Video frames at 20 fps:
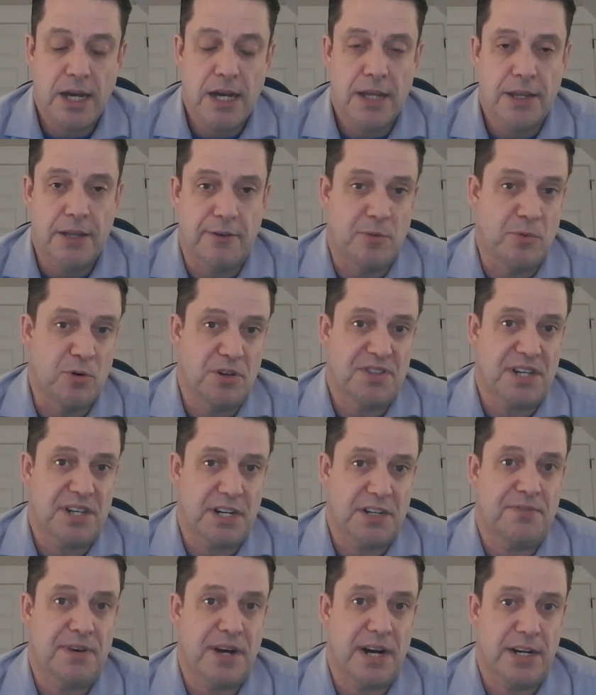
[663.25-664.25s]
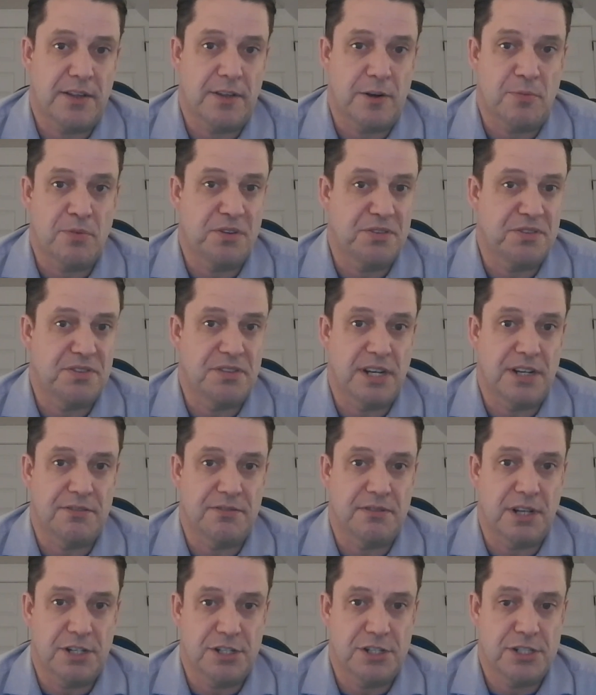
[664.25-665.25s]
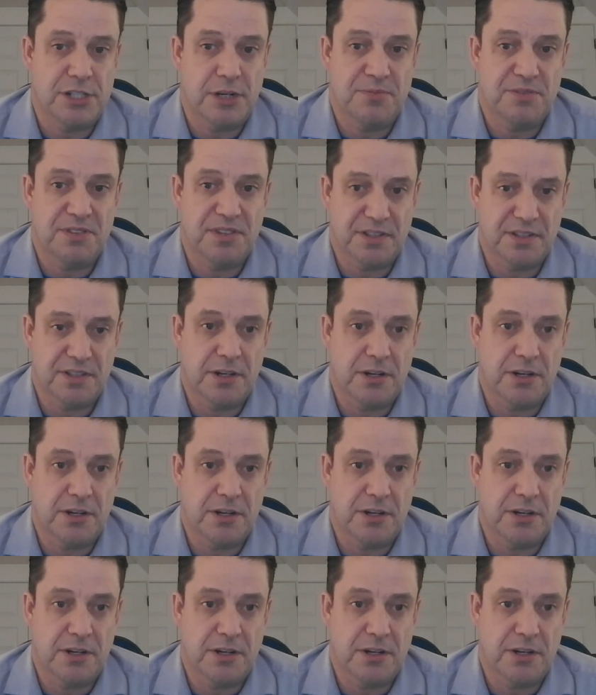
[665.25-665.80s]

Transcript: they were more satisfied in their personal lines relationships. This